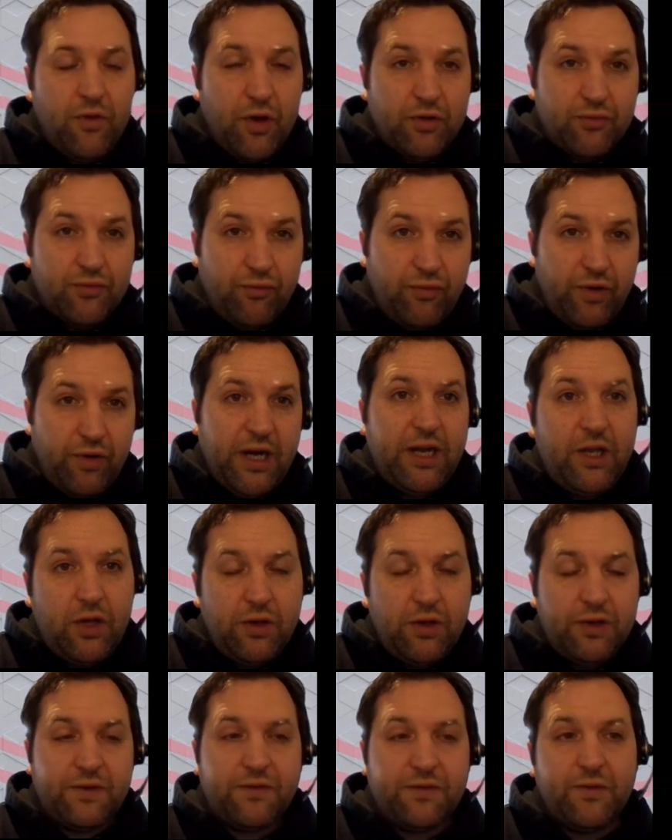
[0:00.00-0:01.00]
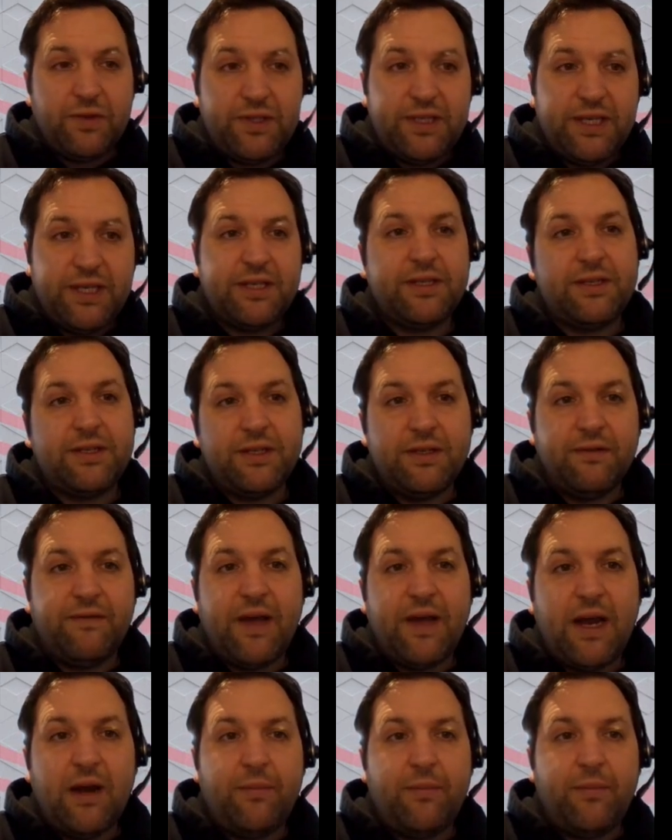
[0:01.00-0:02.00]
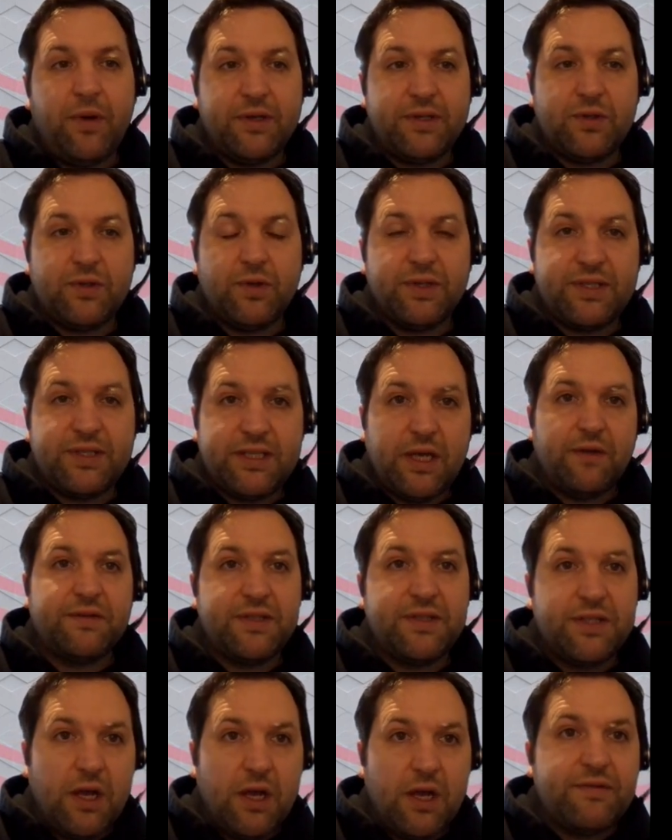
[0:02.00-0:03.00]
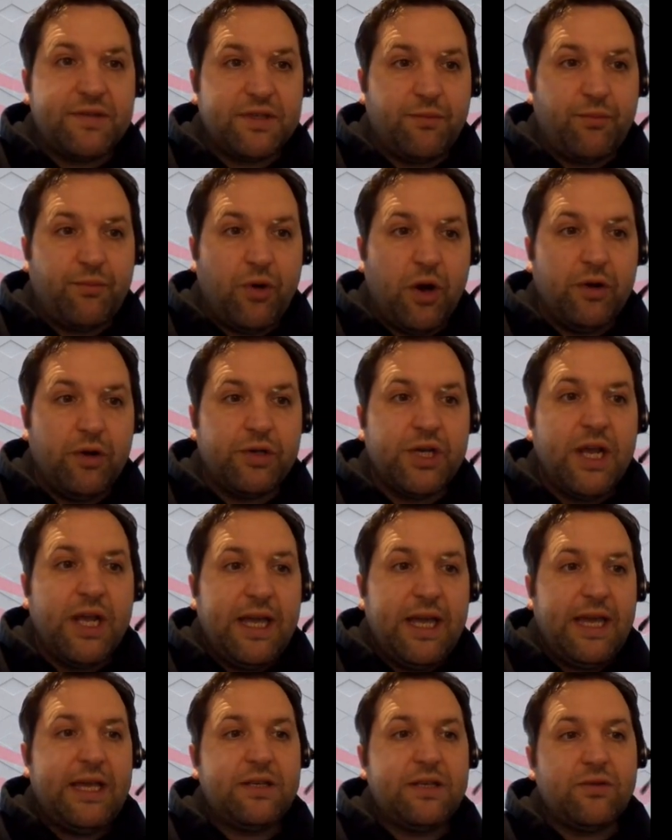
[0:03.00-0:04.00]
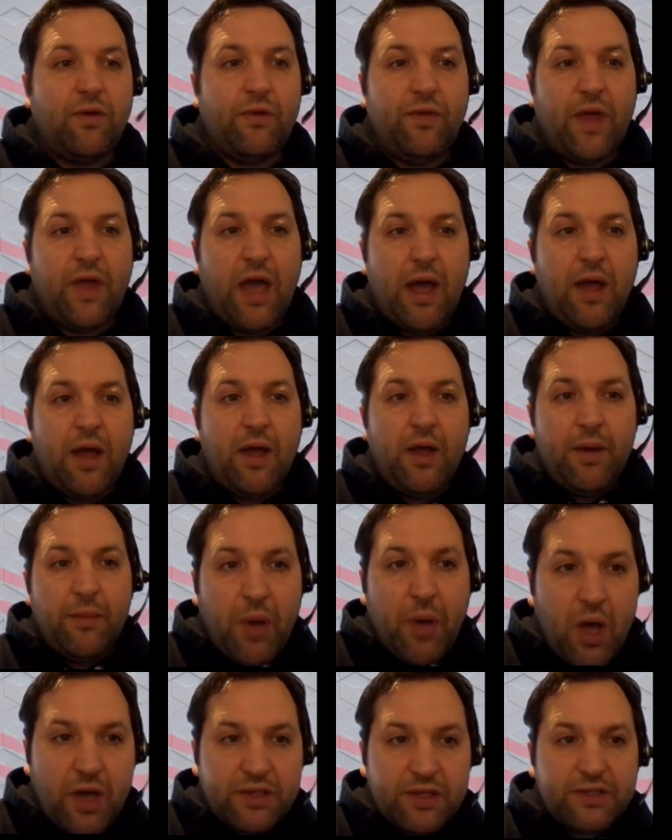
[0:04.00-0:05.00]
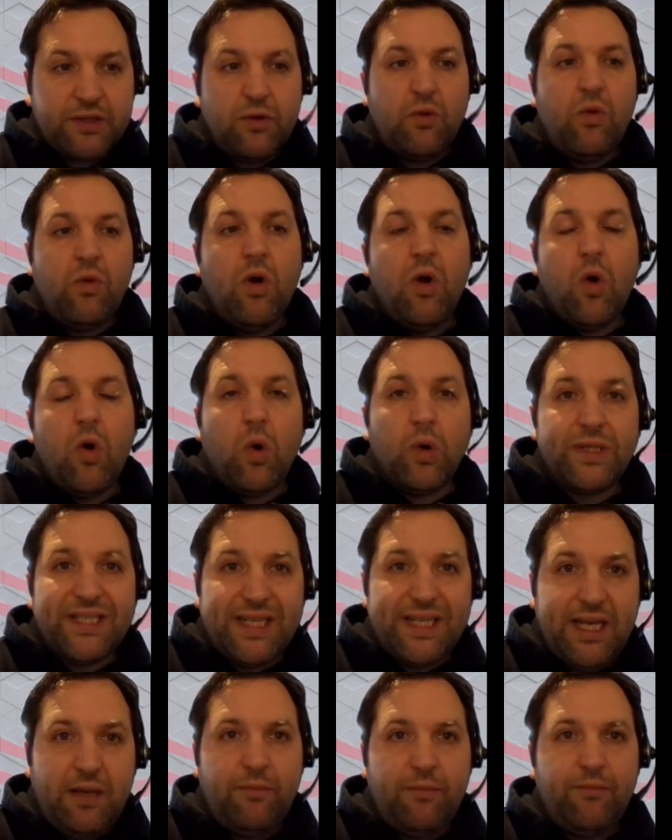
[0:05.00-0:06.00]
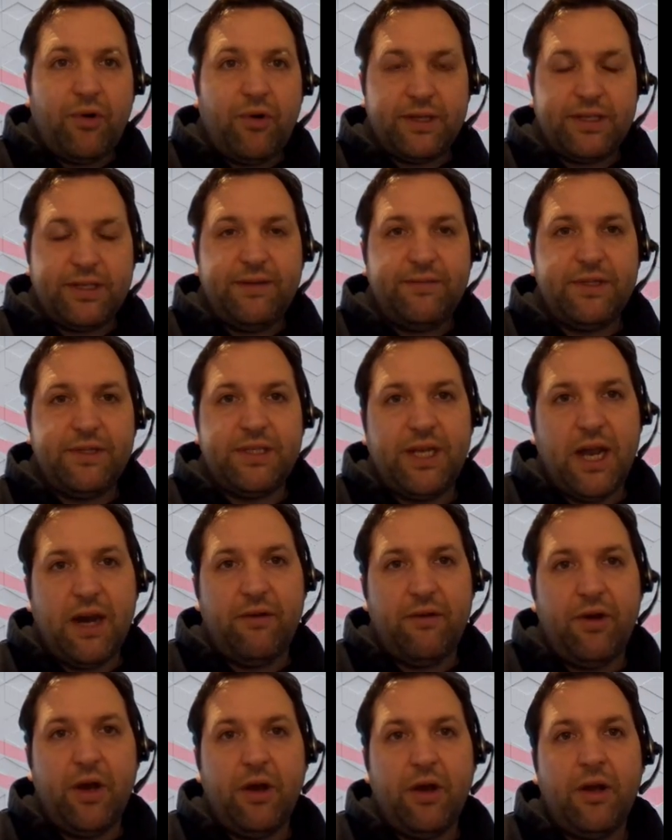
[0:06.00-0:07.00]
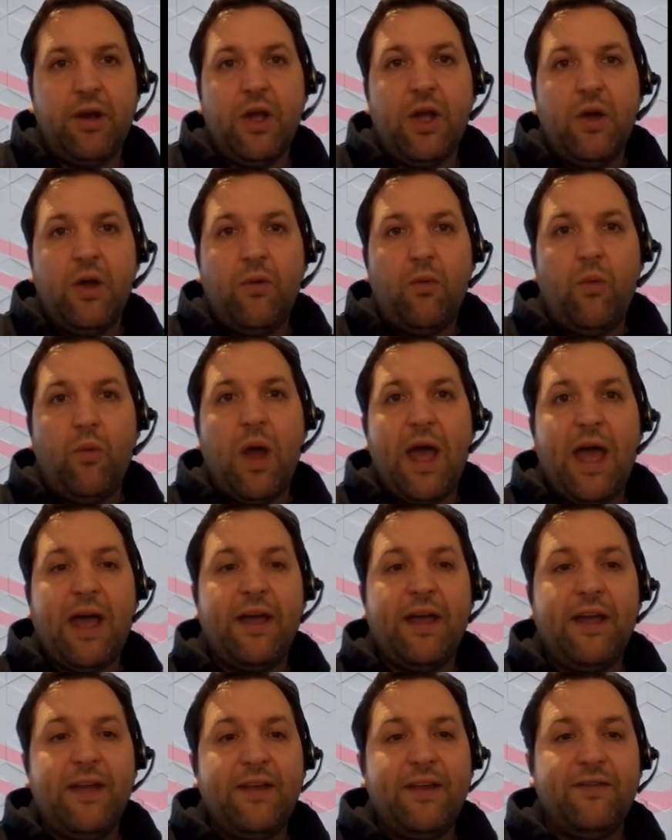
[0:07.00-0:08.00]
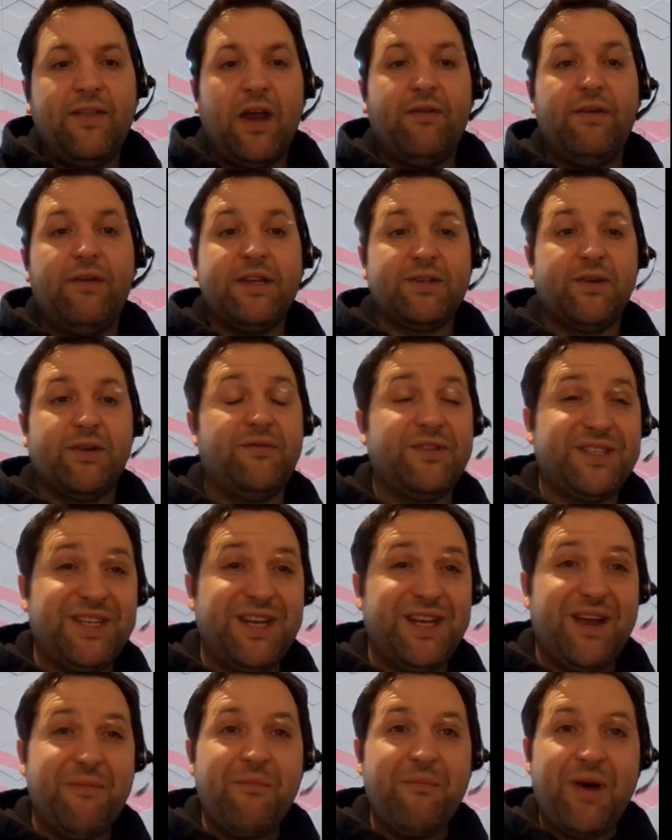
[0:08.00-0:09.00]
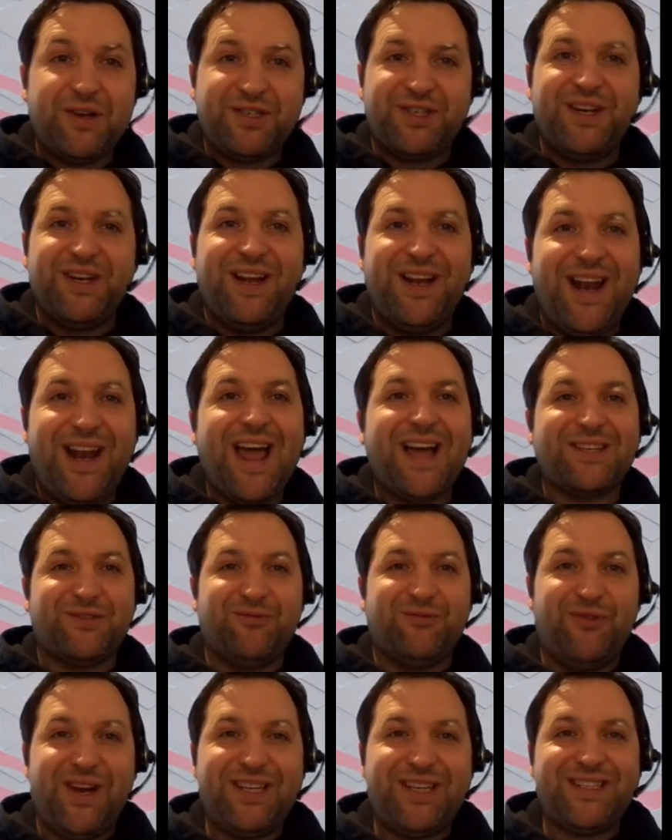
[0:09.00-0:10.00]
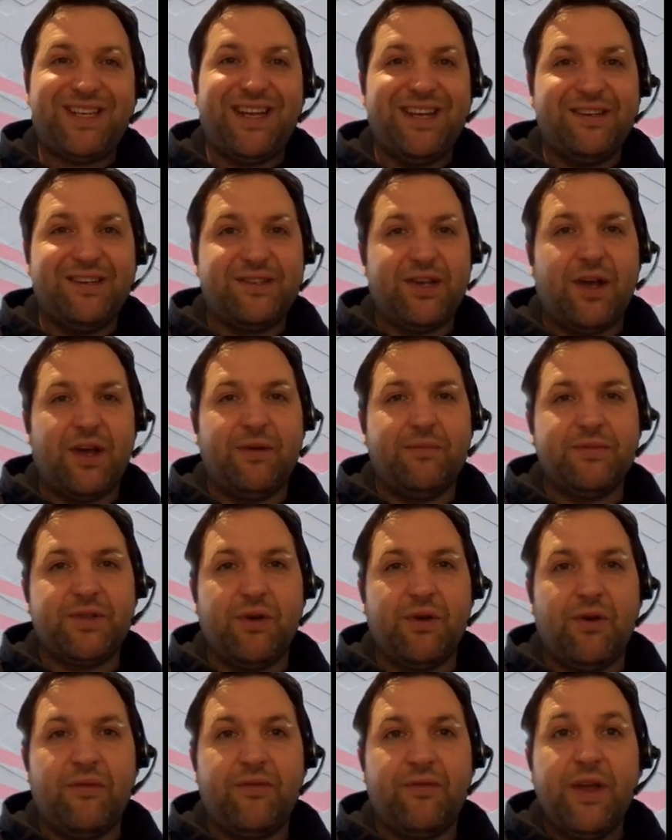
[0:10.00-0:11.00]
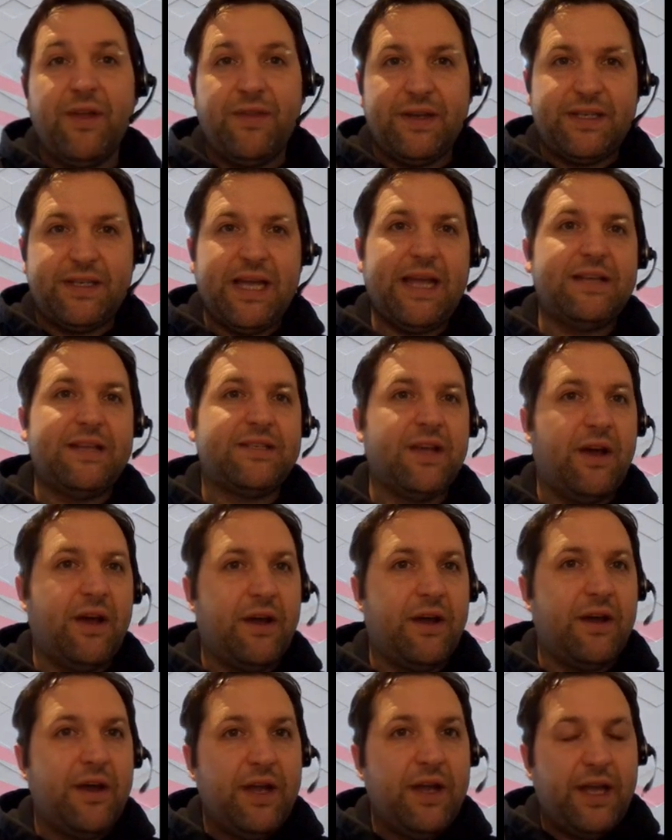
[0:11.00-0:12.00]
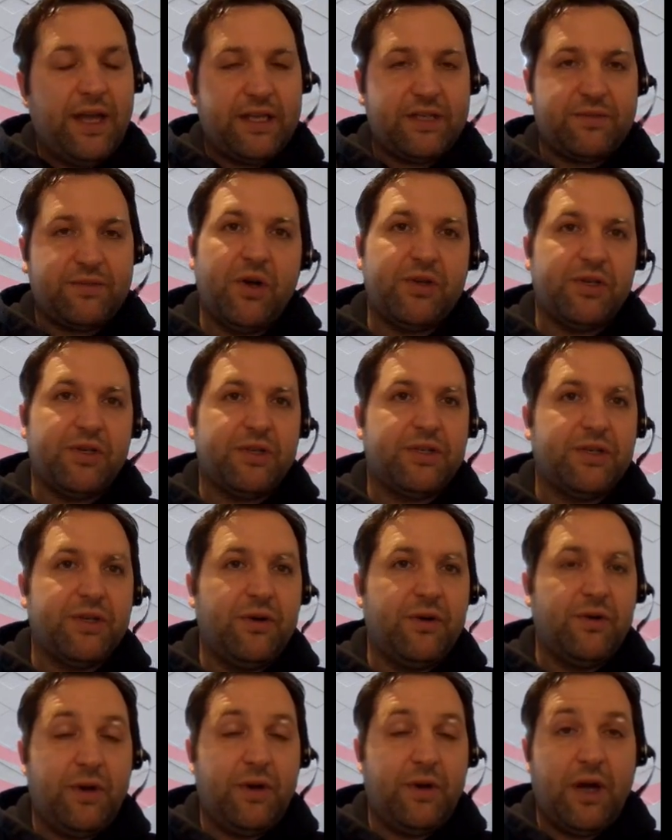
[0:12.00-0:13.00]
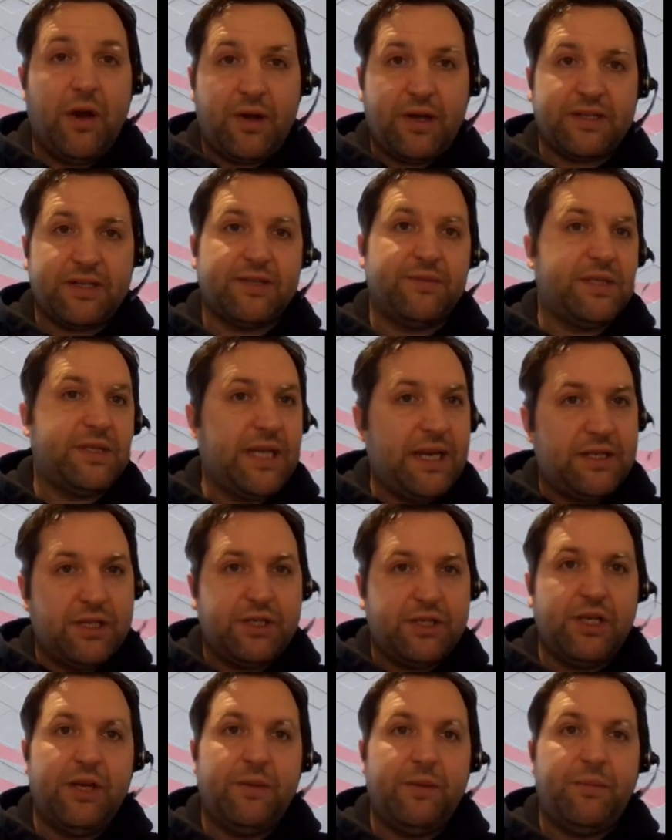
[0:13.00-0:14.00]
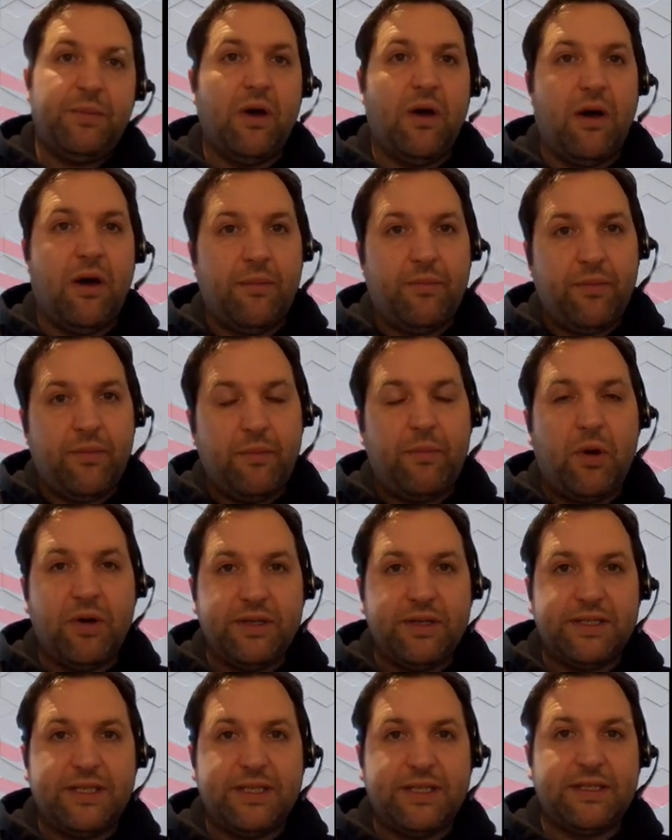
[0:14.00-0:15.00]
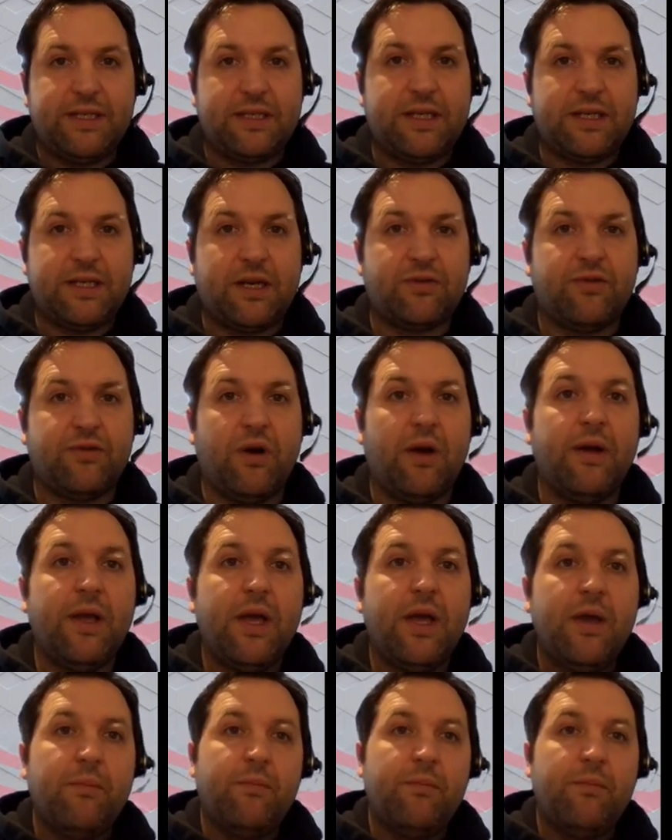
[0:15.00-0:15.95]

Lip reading: those really useful citizen developer sort of self-service approach is on that personal or team productivity area, where there is obviously a much less risk in terms of the data exposure to, customer data, GDPR policies, etc.